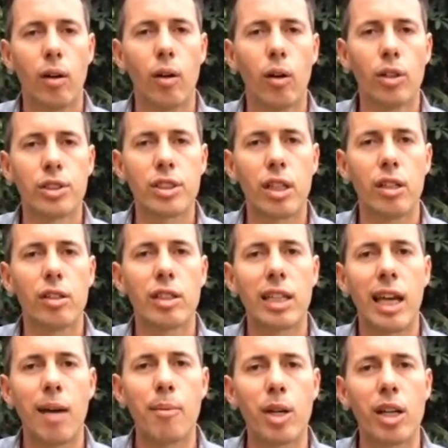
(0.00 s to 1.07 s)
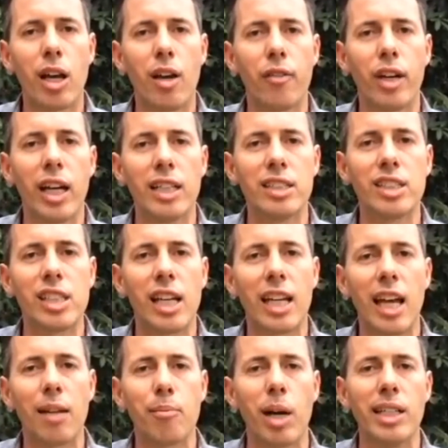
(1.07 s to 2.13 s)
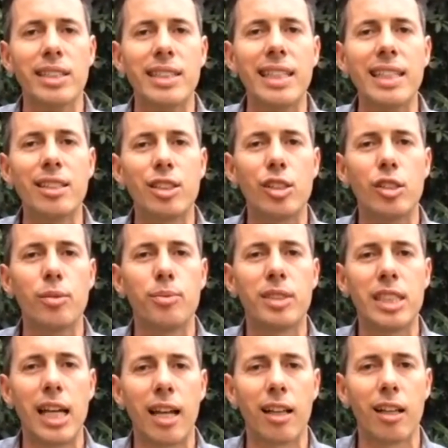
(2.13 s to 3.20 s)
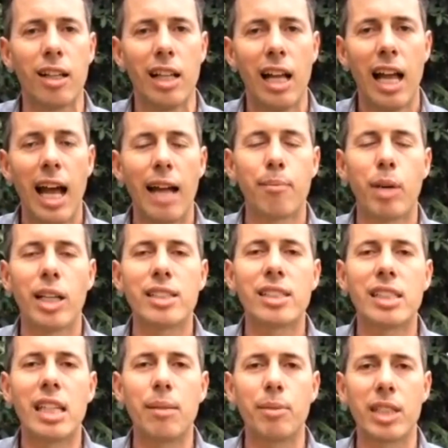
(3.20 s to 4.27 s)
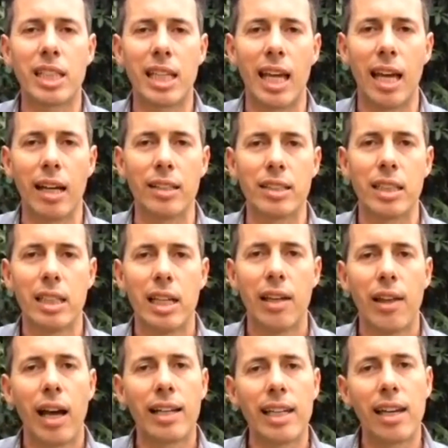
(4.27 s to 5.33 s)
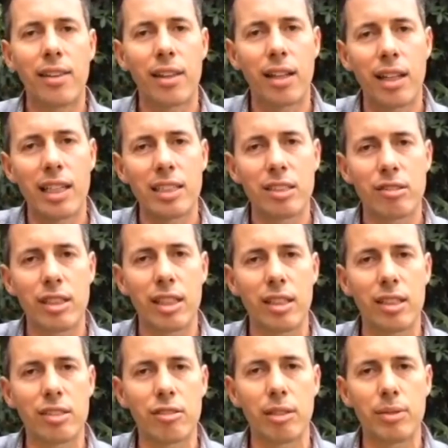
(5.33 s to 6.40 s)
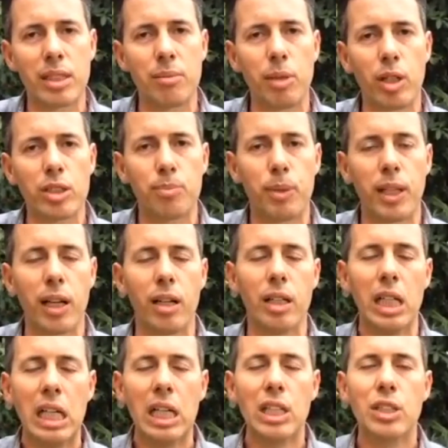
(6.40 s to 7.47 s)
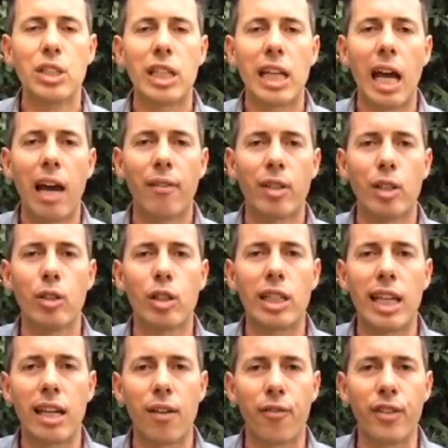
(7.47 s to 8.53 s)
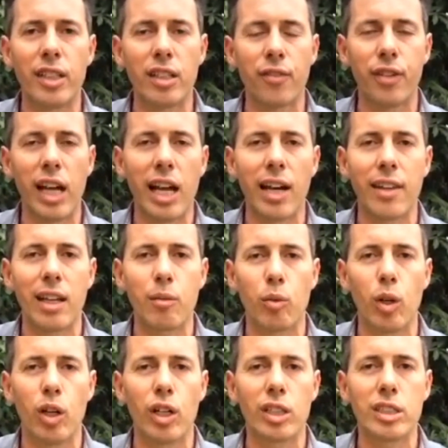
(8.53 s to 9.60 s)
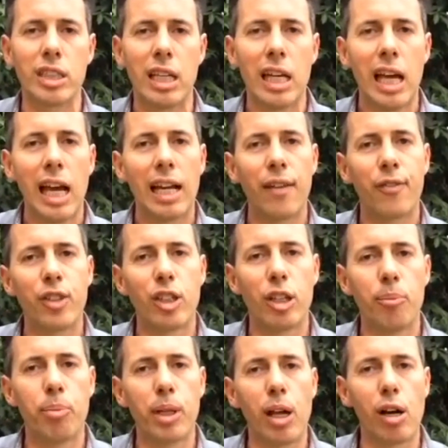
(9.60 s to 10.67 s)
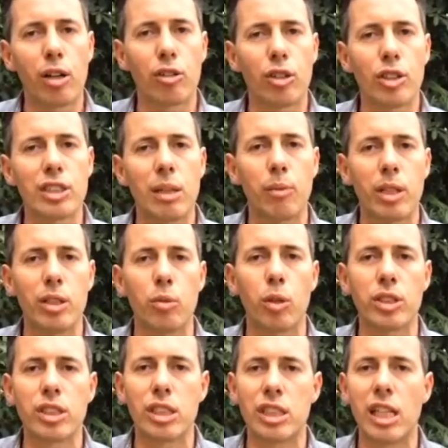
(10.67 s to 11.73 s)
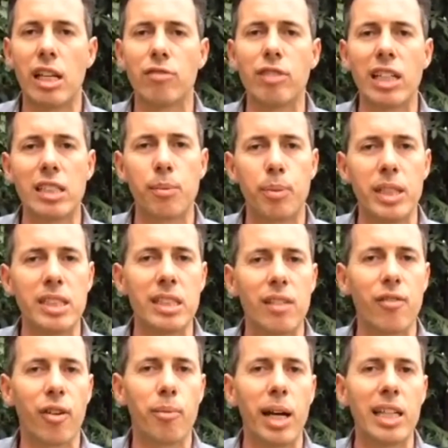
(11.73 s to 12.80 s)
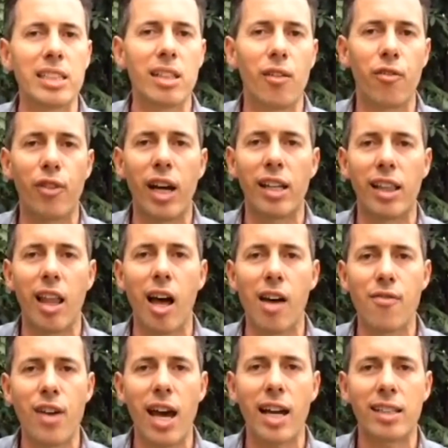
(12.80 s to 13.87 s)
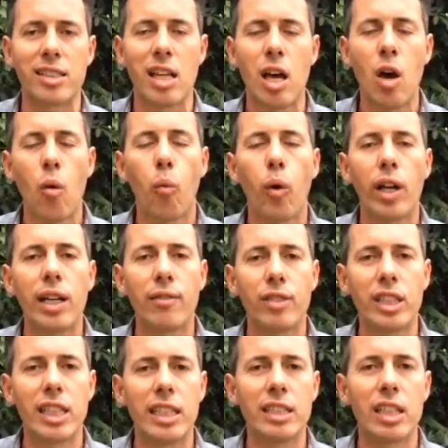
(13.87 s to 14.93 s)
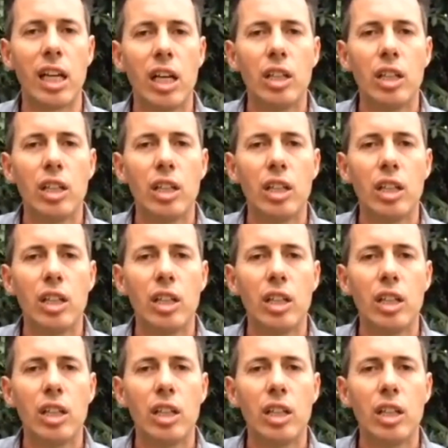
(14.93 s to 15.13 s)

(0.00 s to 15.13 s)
Also, come on over and check out my Dtube channel and my Steemit account. Again, the links are in the description box below. You can have a look, get a feel for how that works. And if you're a blogger or someone who wants to share recipes, information, fun, life hacks, whatever it is,